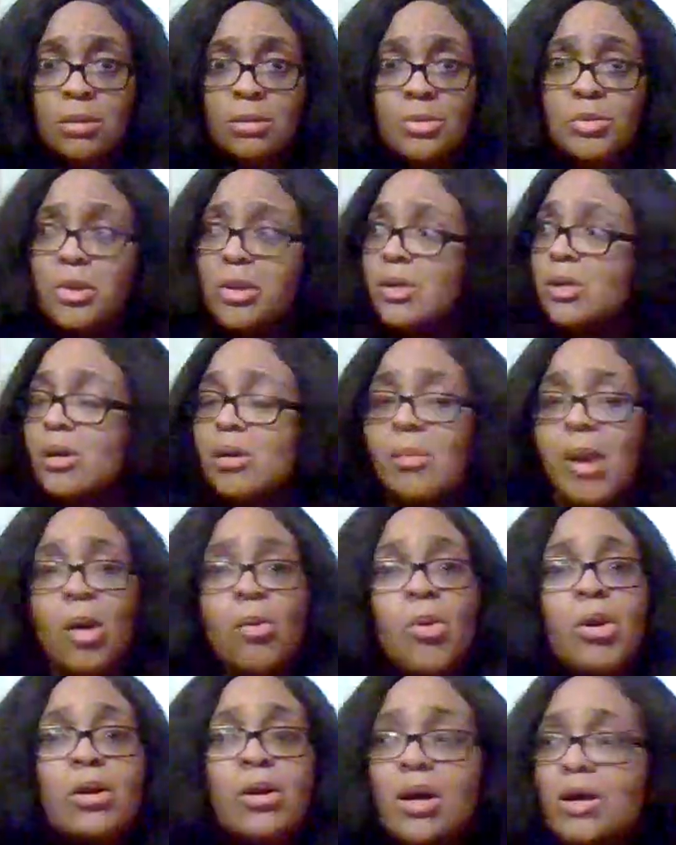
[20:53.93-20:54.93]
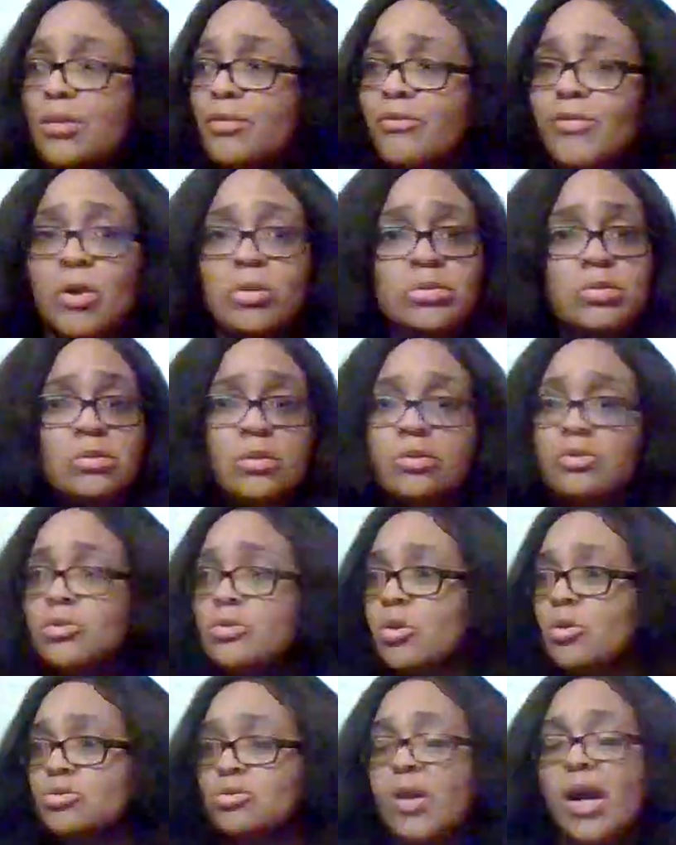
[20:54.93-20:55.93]
you ain't care about what other folks are,
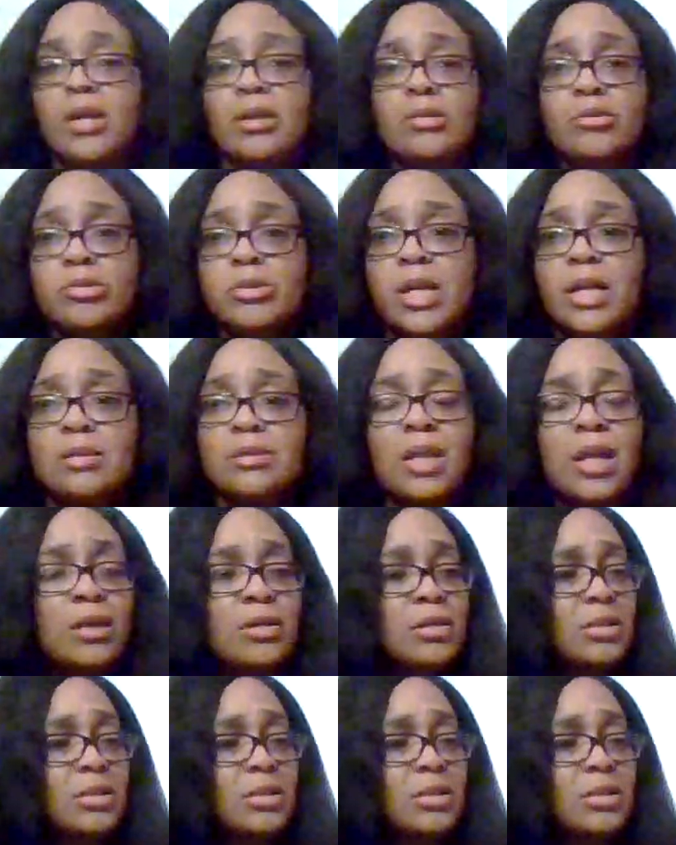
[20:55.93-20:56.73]
you know, trying to create that.